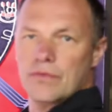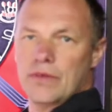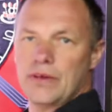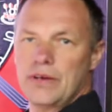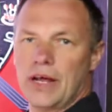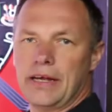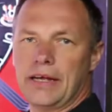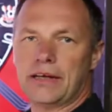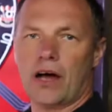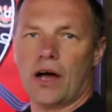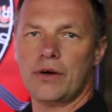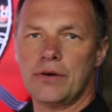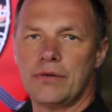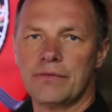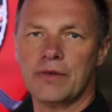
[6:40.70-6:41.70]
And there you
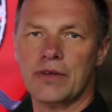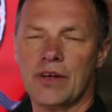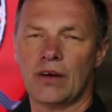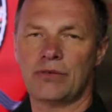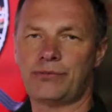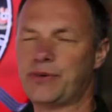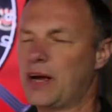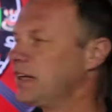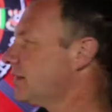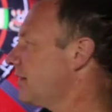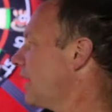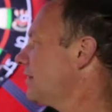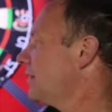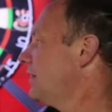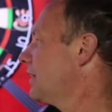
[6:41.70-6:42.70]
go,
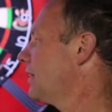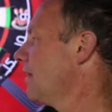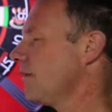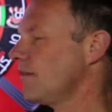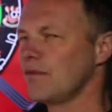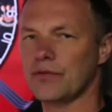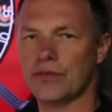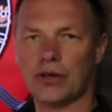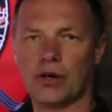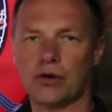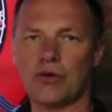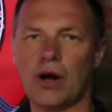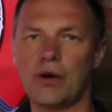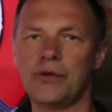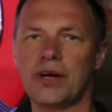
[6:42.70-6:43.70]
fantastic. The
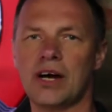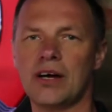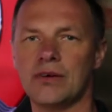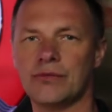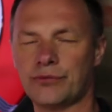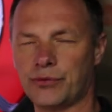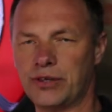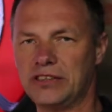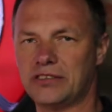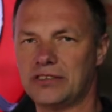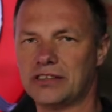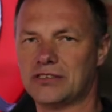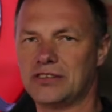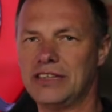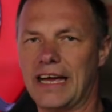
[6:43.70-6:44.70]
Corona
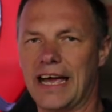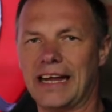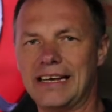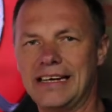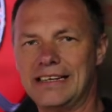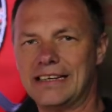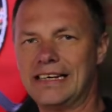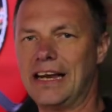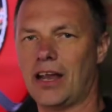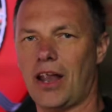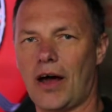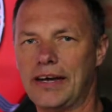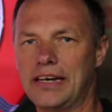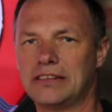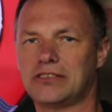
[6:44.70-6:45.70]
360 LED
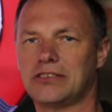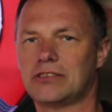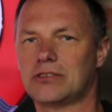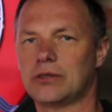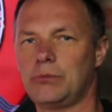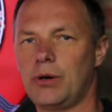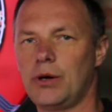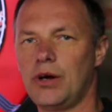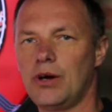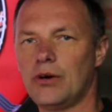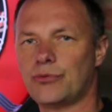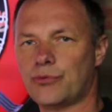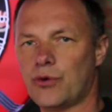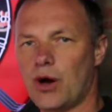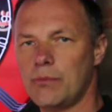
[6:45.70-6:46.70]
lighting system
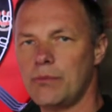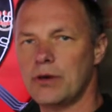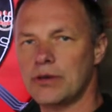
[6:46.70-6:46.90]
from